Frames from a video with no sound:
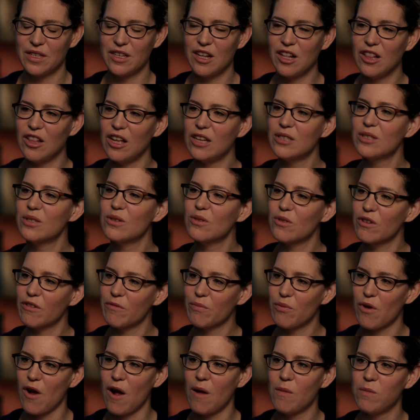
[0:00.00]
cluster
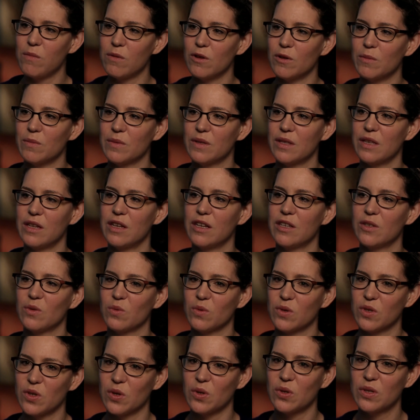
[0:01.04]
of problems that has
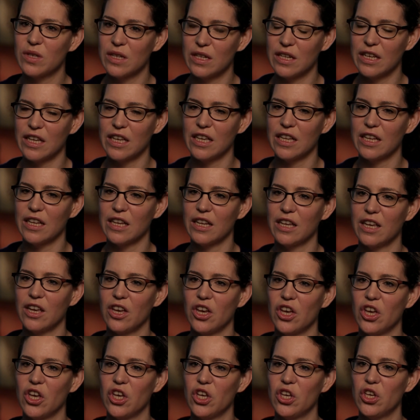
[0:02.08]
resulted in
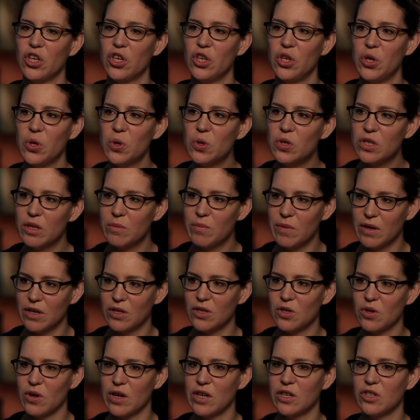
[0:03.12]
huge
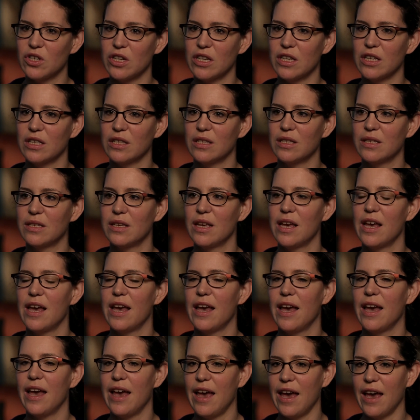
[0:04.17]
administrations
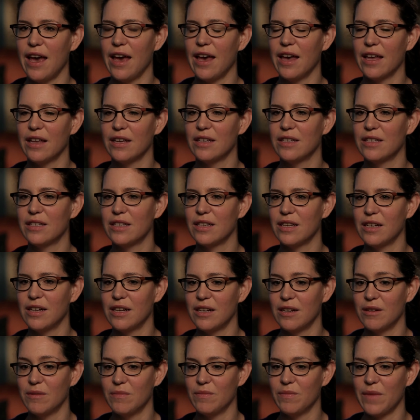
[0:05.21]
and
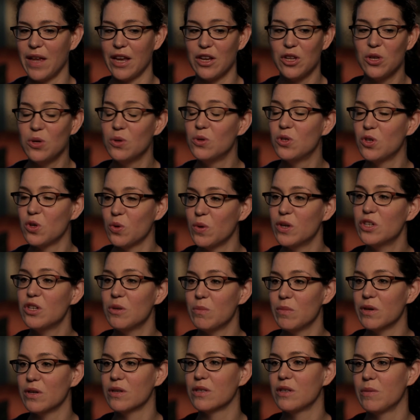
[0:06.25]
huge
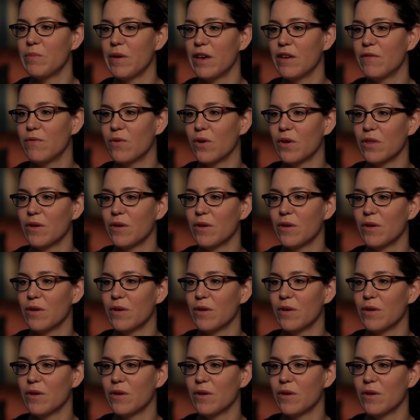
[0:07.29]
tuition bills to pay for